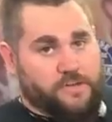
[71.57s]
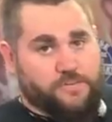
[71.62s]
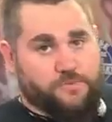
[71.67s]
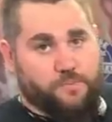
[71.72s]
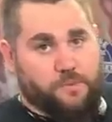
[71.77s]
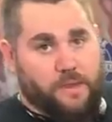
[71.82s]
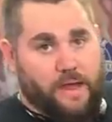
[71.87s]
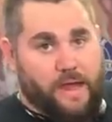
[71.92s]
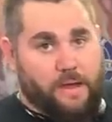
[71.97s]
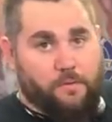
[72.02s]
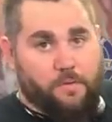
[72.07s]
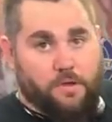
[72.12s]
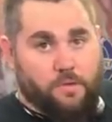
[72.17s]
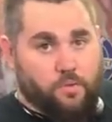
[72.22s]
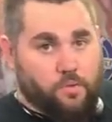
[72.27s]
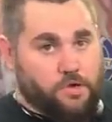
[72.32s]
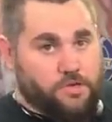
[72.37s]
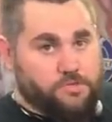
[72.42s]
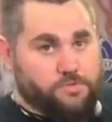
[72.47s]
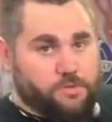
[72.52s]
inch
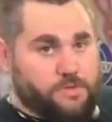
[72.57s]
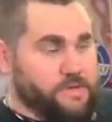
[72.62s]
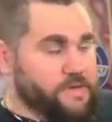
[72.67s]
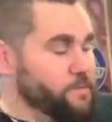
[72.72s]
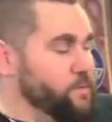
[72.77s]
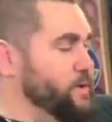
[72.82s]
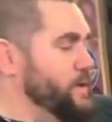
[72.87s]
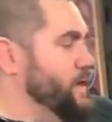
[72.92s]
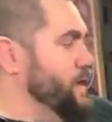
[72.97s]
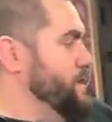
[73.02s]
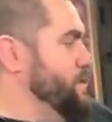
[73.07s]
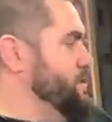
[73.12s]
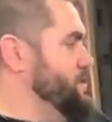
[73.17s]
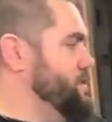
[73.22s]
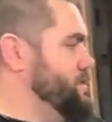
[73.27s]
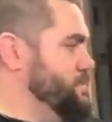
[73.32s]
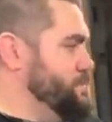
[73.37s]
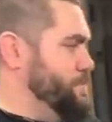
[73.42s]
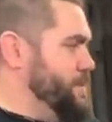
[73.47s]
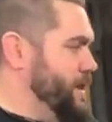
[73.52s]
plywood works really
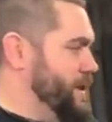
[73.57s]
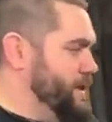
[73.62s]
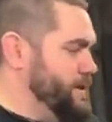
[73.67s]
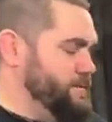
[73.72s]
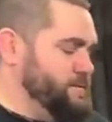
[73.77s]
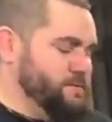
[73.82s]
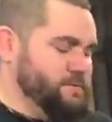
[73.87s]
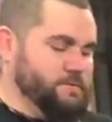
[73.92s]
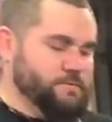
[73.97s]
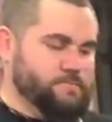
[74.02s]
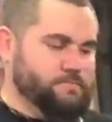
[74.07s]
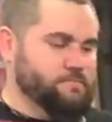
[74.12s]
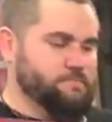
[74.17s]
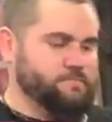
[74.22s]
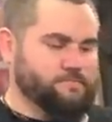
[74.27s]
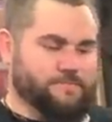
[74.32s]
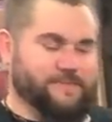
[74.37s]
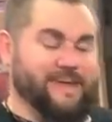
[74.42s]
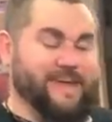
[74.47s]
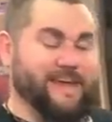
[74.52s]
well, but
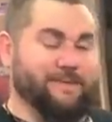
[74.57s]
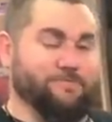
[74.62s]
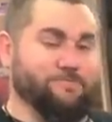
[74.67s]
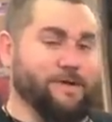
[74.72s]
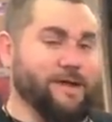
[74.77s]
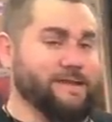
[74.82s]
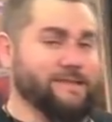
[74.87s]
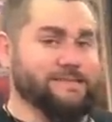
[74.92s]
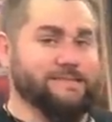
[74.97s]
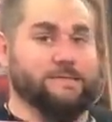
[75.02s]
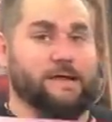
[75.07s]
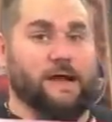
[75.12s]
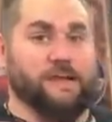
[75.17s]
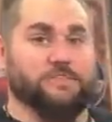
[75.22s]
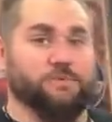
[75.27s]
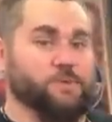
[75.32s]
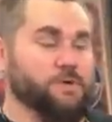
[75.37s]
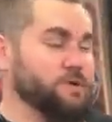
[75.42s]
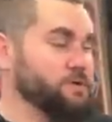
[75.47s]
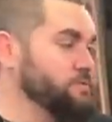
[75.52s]
they have red in stock,
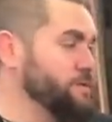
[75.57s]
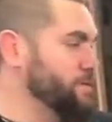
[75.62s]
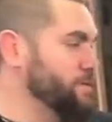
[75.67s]
so we're gonna